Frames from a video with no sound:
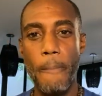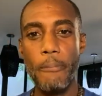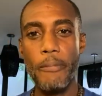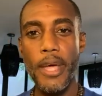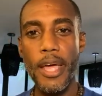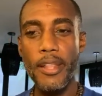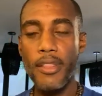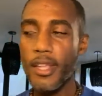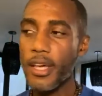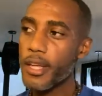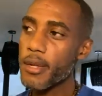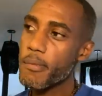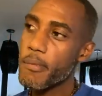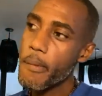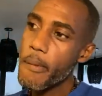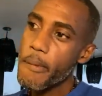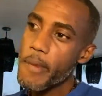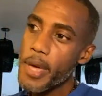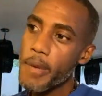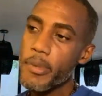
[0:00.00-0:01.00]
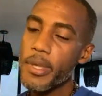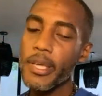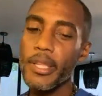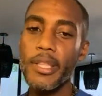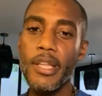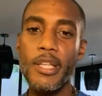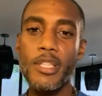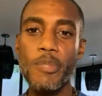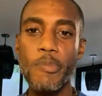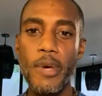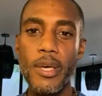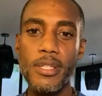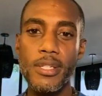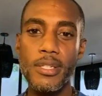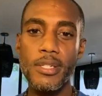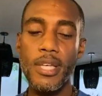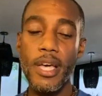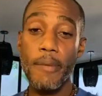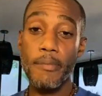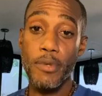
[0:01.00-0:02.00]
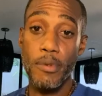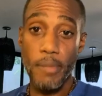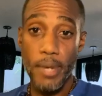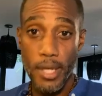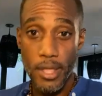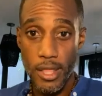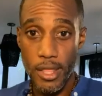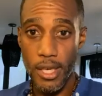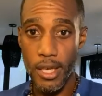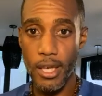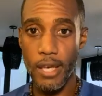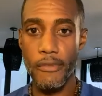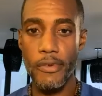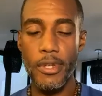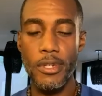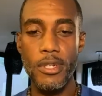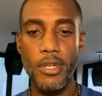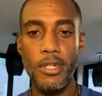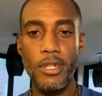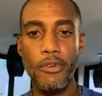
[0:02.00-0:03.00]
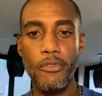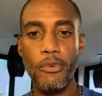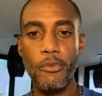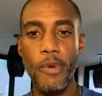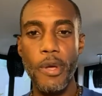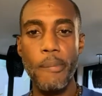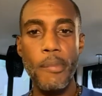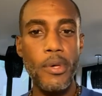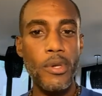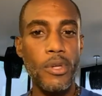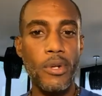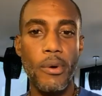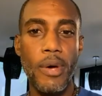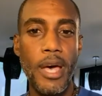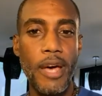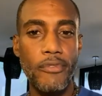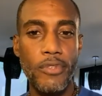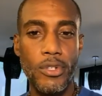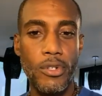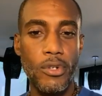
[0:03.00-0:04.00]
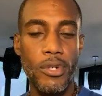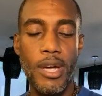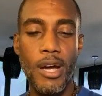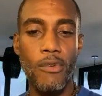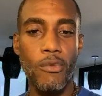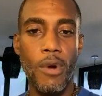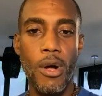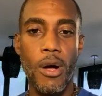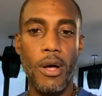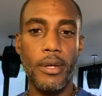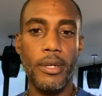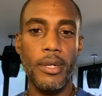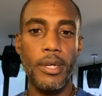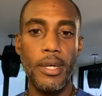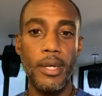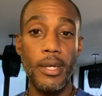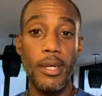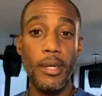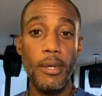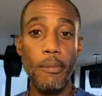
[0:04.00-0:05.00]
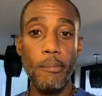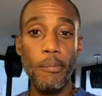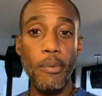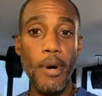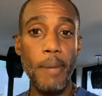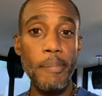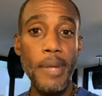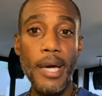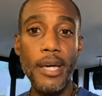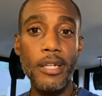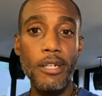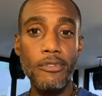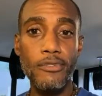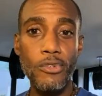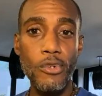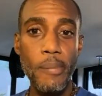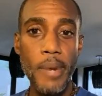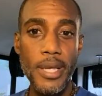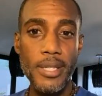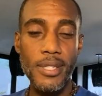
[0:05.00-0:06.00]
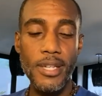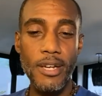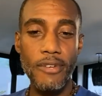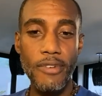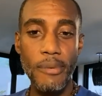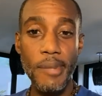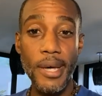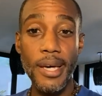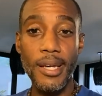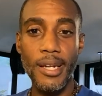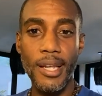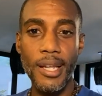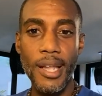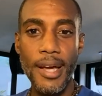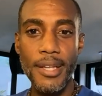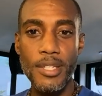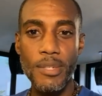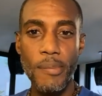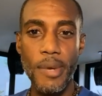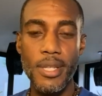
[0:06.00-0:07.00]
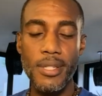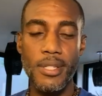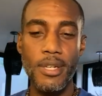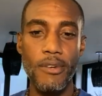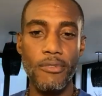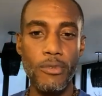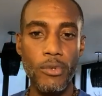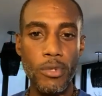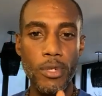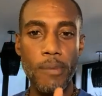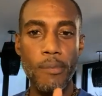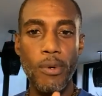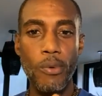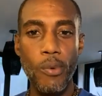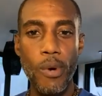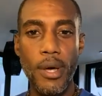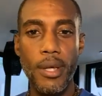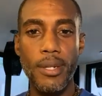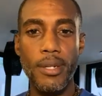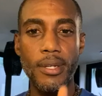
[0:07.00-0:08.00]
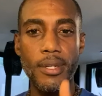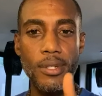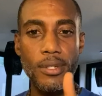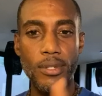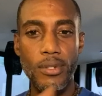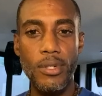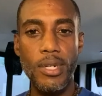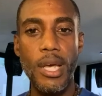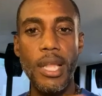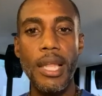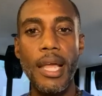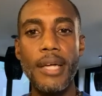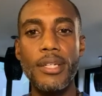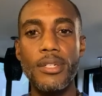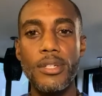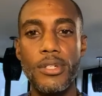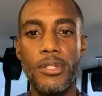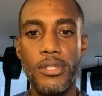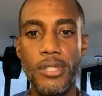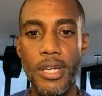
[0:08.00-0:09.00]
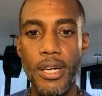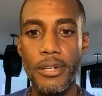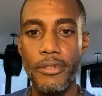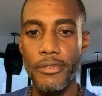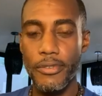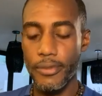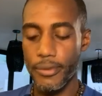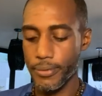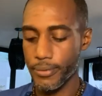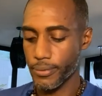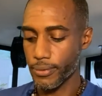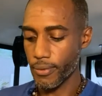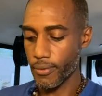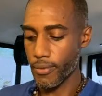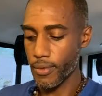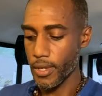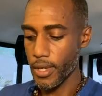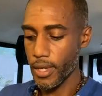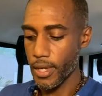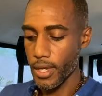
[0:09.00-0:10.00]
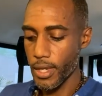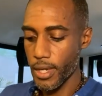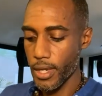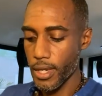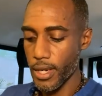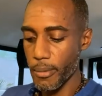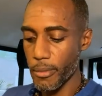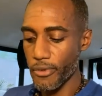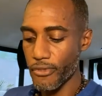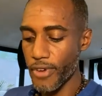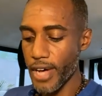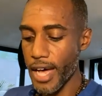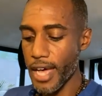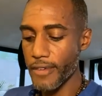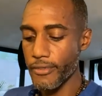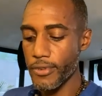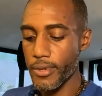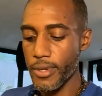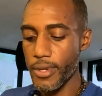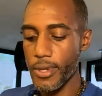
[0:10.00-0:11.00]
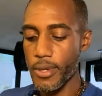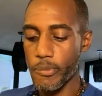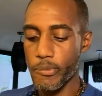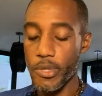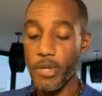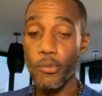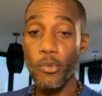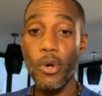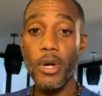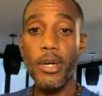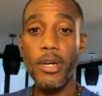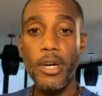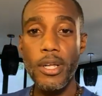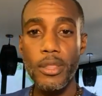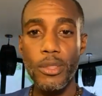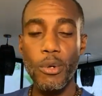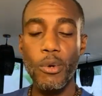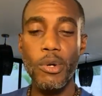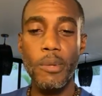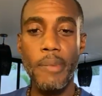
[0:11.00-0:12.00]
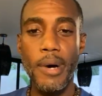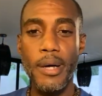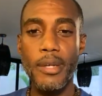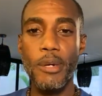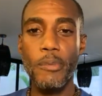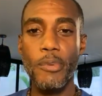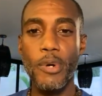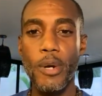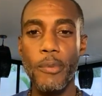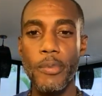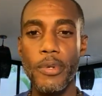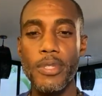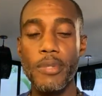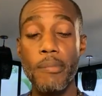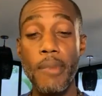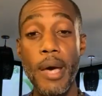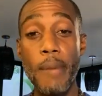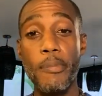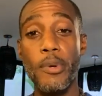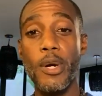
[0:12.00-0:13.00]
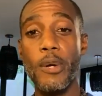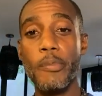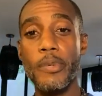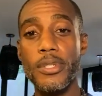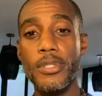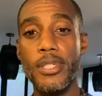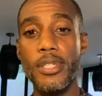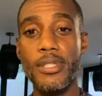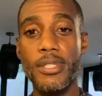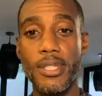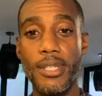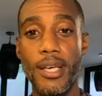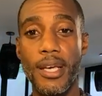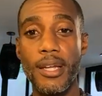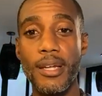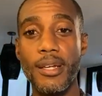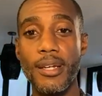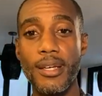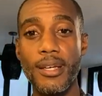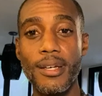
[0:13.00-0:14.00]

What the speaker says: And then maybe in that space and time, you may think of it a different way, but you don't have to. You're not wrong. But I'm not going to fool myself. I'm not going to lie to myself. Rule number 1, do not lie to yourself. Number 5, be more cutthroat about your purpose. My purpose is, again,